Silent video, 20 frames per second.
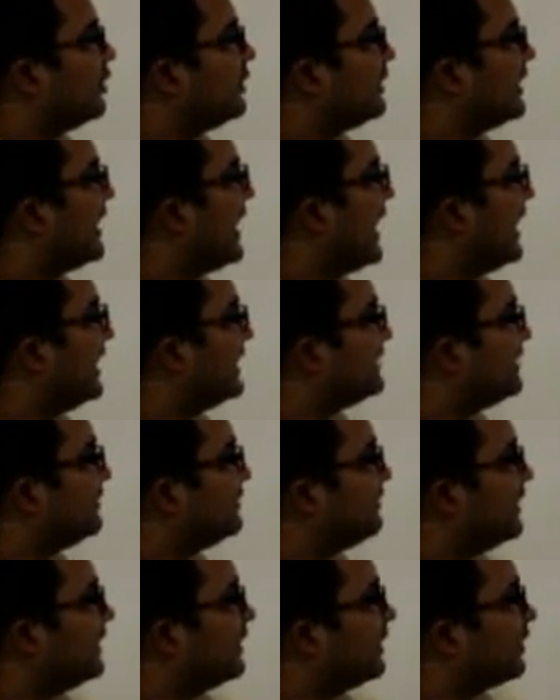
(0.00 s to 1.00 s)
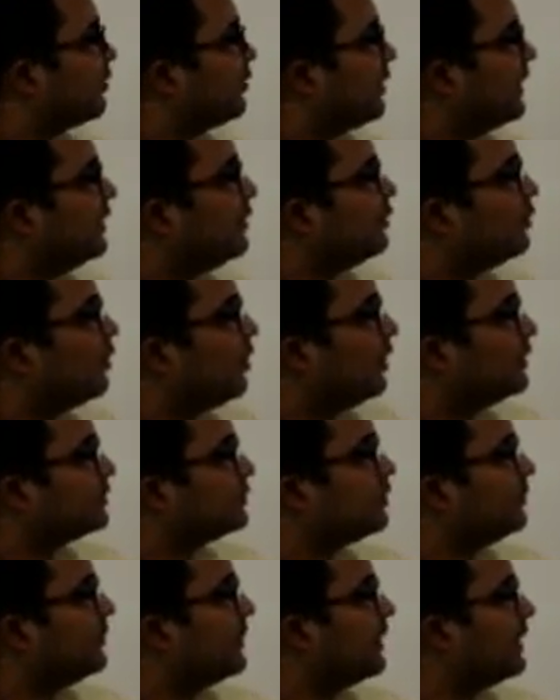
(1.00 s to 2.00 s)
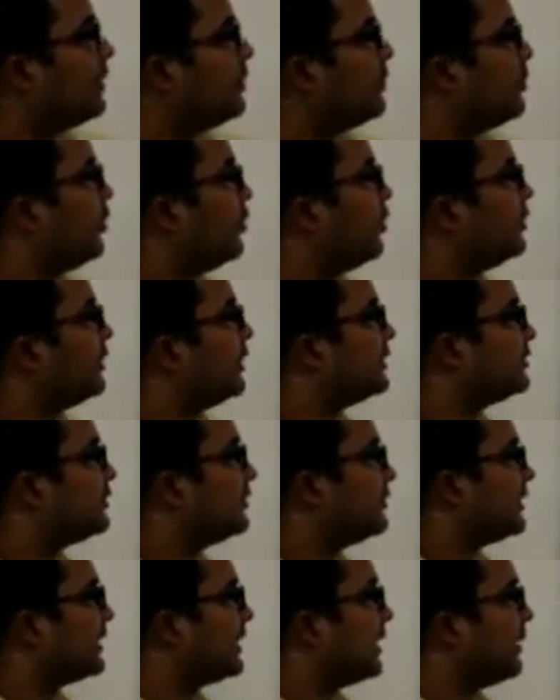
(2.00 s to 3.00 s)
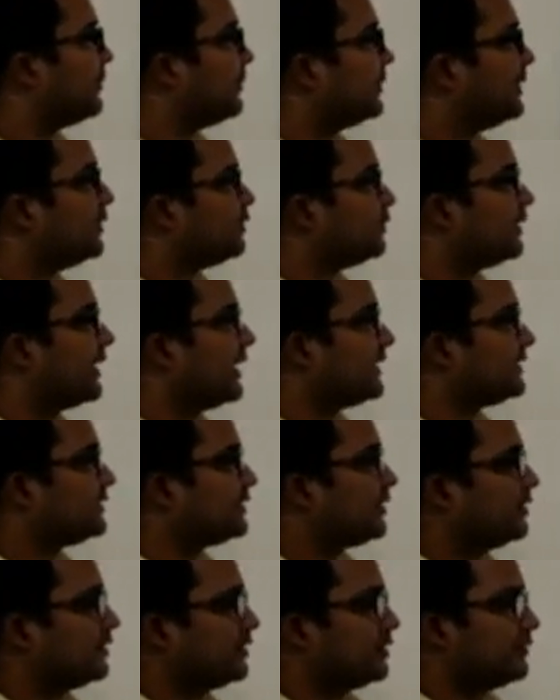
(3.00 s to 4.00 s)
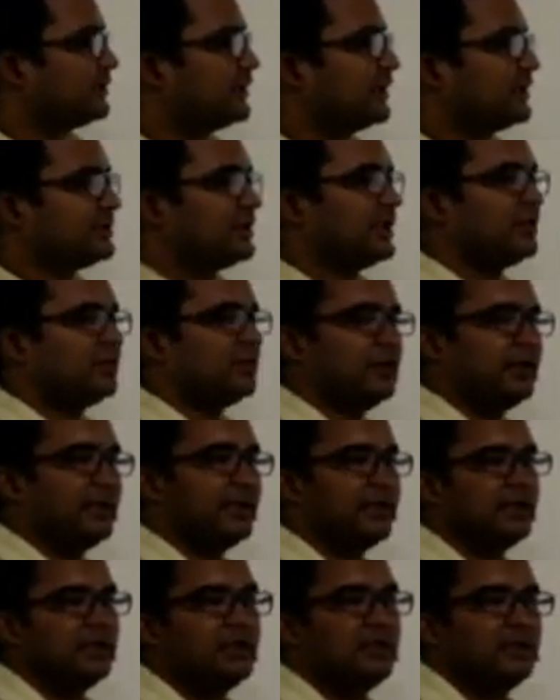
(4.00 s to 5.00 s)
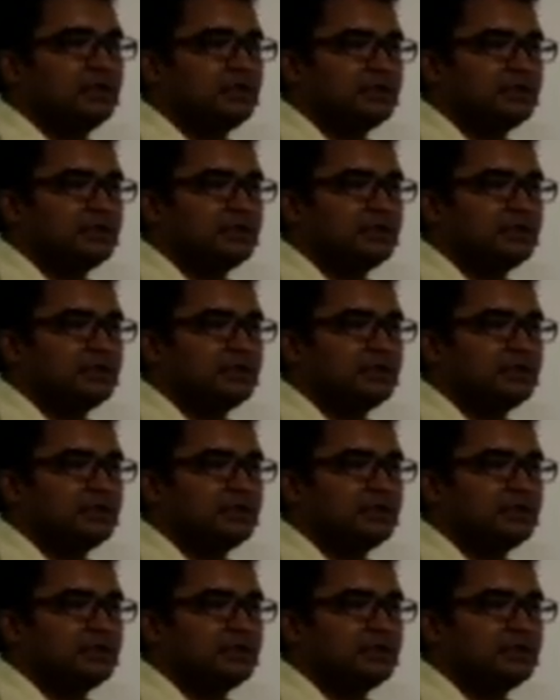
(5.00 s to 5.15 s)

shareholder as and when required, who also become owners of the company to the extent of their shareholding.